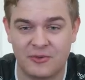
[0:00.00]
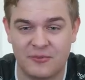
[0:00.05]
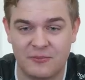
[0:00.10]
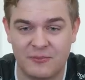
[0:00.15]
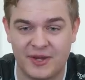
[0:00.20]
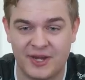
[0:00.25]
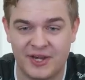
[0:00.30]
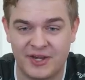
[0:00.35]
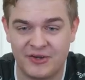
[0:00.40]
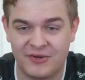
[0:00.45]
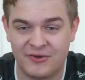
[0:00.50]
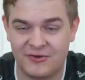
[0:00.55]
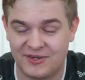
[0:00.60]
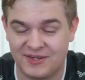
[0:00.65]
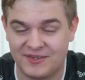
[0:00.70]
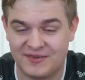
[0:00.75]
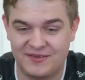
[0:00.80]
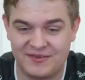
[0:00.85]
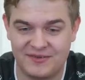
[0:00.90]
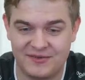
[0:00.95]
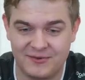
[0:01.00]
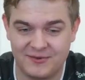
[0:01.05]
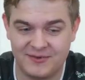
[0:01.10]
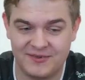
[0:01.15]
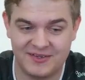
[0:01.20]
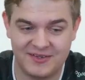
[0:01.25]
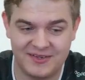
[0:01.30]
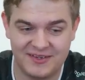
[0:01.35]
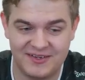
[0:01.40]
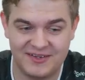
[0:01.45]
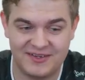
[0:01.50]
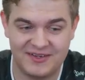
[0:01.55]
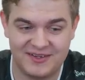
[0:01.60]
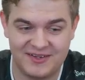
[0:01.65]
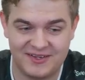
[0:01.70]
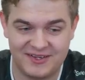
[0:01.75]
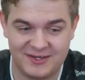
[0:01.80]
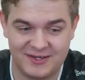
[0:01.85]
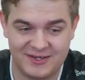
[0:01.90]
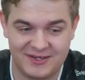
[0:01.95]
with Pengu is...
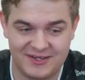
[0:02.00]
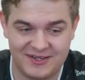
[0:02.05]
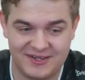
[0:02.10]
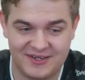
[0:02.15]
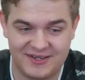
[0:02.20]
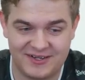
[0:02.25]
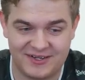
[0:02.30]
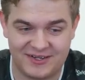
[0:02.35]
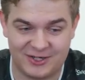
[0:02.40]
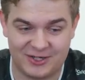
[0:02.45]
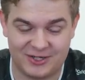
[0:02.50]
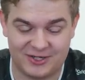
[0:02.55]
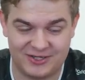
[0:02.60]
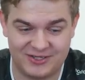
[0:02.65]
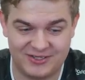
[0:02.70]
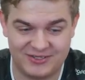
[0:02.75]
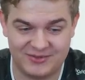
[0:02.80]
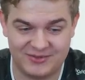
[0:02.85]
Oh,